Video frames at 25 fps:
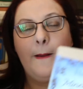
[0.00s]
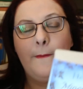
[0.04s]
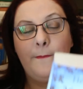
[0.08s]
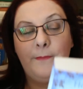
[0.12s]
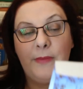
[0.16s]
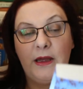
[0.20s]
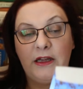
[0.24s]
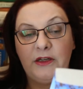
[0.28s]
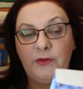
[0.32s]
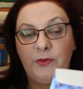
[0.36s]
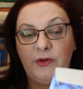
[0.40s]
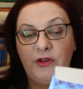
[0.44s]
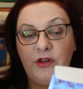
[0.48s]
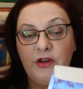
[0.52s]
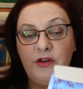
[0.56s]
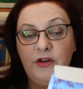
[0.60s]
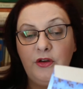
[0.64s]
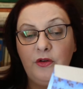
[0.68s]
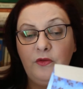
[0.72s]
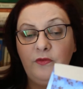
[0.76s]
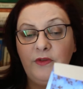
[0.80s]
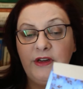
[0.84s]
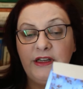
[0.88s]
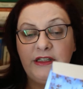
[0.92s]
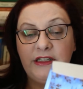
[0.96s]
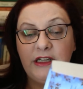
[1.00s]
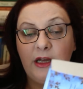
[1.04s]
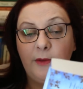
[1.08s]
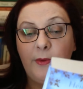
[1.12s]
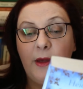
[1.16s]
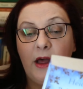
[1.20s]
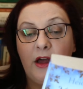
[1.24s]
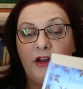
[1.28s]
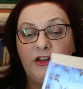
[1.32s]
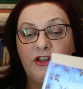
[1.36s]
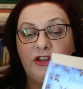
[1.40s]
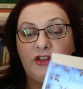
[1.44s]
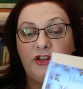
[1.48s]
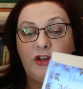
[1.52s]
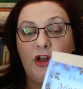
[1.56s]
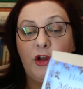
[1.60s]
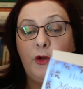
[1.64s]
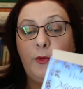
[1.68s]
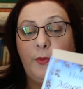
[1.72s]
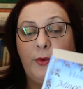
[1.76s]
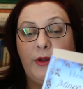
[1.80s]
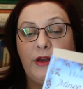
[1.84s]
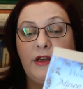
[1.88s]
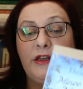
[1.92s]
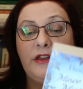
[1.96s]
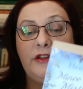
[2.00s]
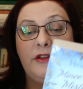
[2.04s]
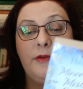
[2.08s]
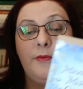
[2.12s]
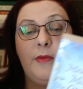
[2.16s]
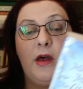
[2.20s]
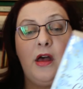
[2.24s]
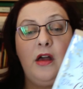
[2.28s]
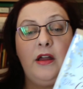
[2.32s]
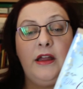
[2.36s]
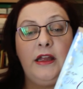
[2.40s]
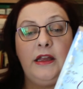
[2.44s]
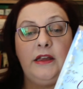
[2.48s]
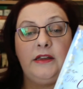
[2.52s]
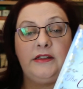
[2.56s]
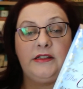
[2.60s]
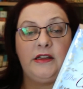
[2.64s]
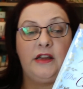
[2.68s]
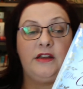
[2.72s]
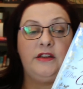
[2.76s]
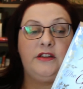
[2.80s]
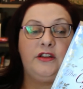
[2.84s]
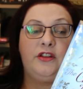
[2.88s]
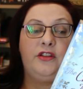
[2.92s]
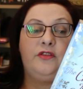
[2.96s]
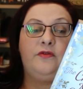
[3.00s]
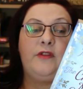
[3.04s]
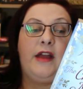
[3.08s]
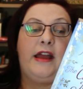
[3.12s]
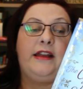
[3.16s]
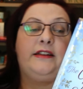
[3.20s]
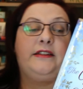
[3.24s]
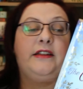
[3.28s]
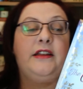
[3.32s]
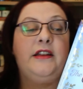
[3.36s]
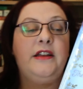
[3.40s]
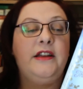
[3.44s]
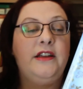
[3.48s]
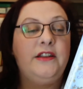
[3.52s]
But with a new retail park just opened, the market is under threat.